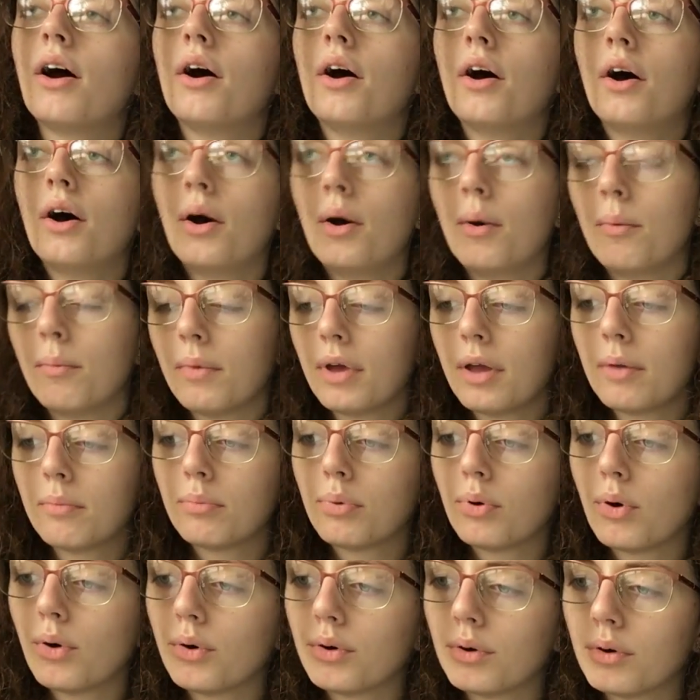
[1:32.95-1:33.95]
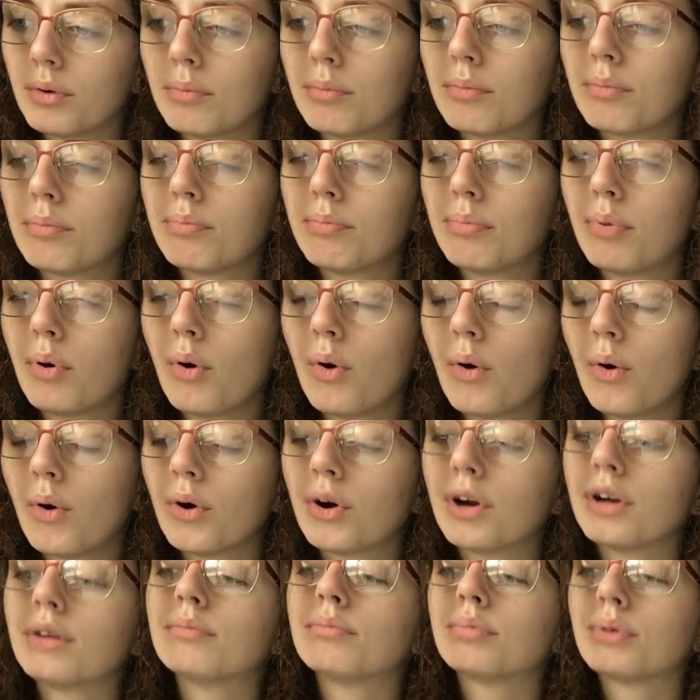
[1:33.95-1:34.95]
And
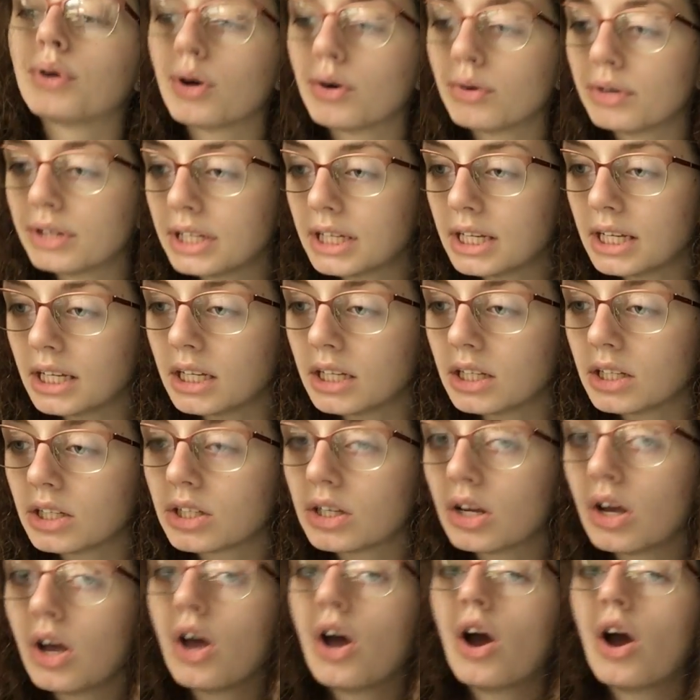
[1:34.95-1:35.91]
Porin proteins